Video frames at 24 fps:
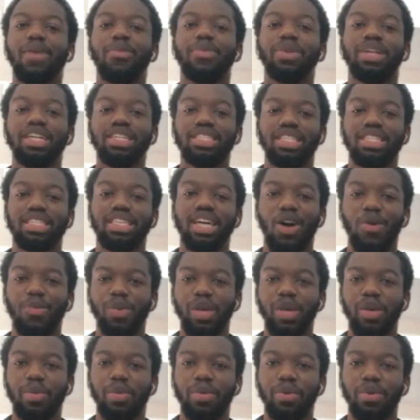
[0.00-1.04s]
we need to tell
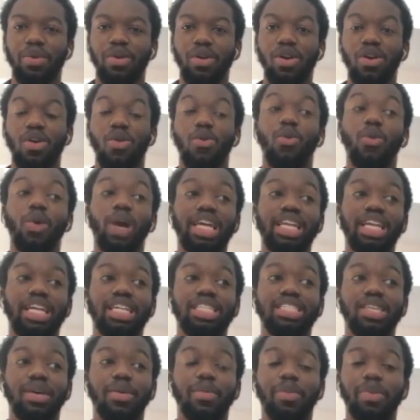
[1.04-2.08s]
people we
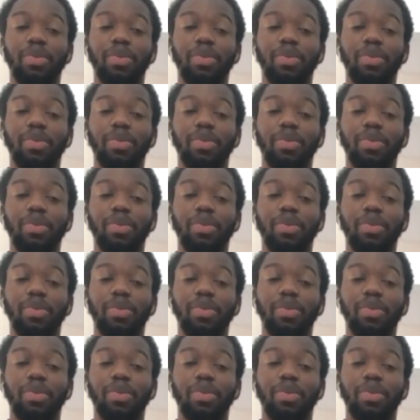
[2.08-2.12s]
need to